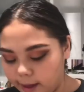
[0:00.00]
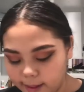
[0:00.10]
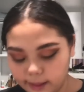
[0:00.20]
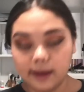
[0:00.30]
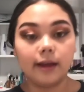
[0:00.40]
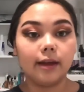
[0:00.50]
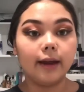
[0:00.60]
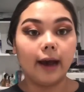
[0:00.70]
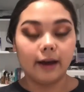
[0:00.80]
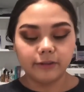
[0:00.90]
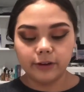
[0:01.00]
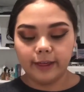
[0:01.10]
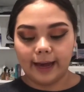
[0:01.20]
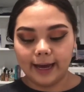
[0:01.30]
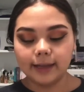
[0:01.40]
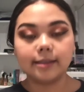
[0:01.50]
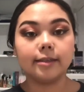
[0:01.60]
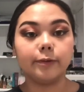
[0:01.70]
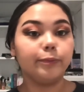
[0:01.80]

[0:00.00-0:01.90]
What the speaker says: And then after that,